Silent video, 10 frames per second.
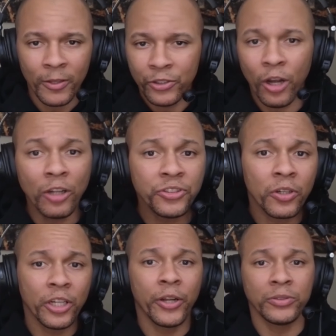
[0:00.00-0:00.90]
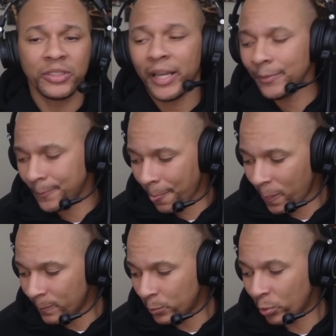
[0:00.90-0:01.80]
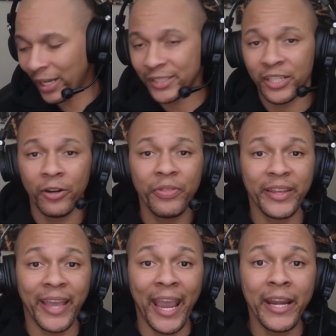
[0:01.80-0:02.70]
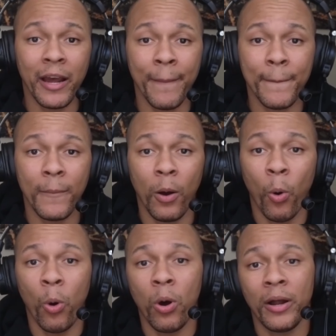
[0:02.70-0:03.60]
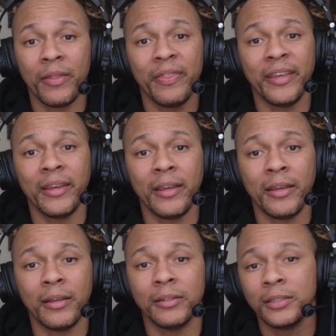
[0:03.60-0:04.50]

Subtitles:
You're also going to notice that when I turn the gain up on the